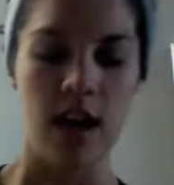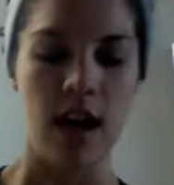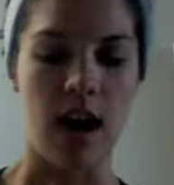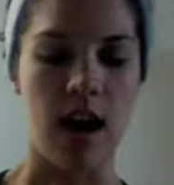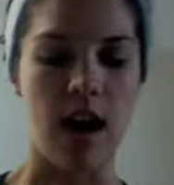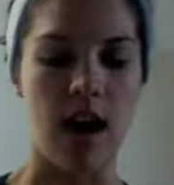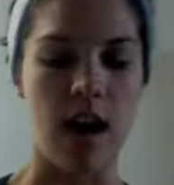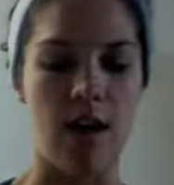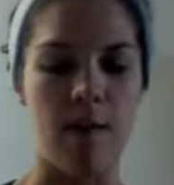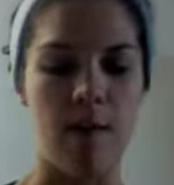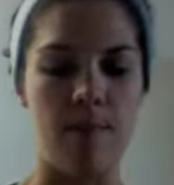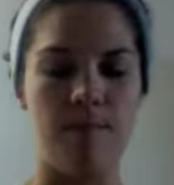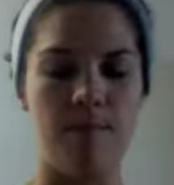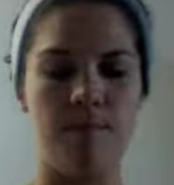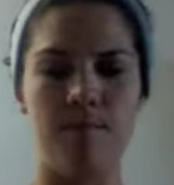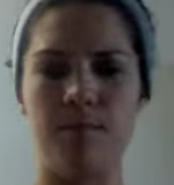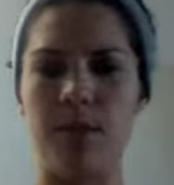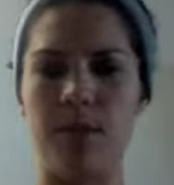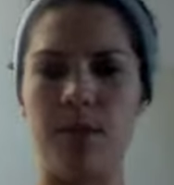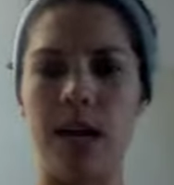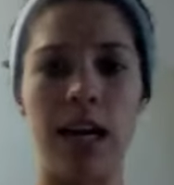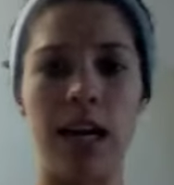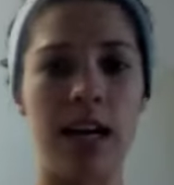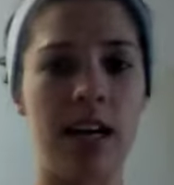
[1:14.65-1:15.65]
Um,
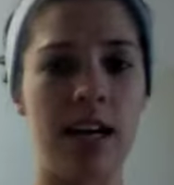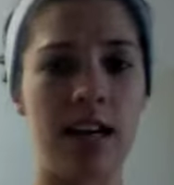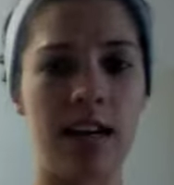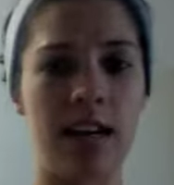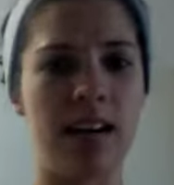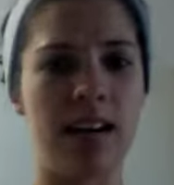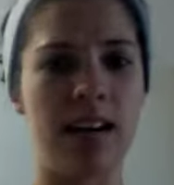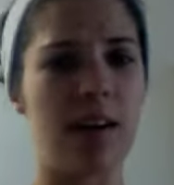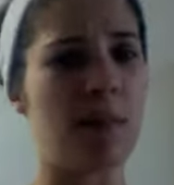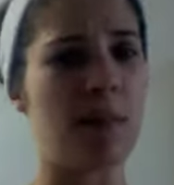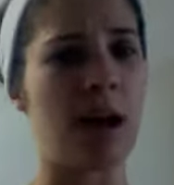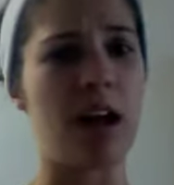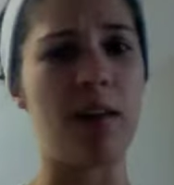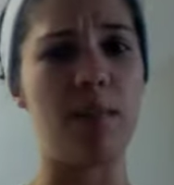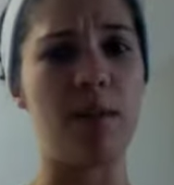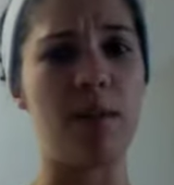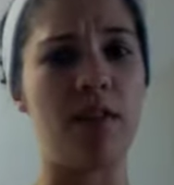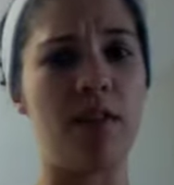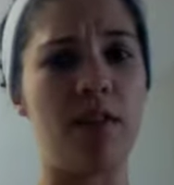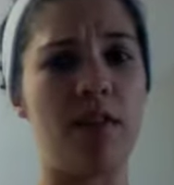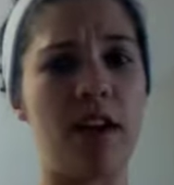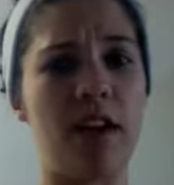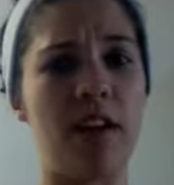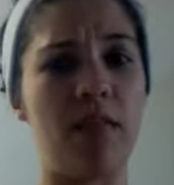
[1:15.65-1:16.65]
pink, I'm not a
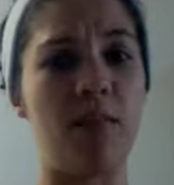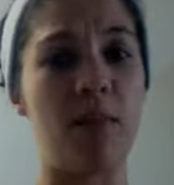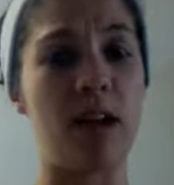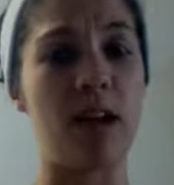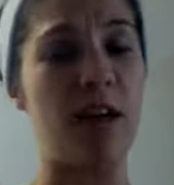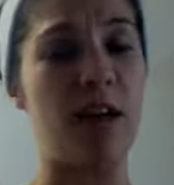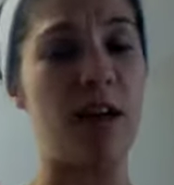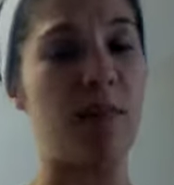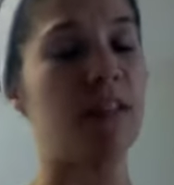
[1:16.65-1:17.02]
big fan of pink,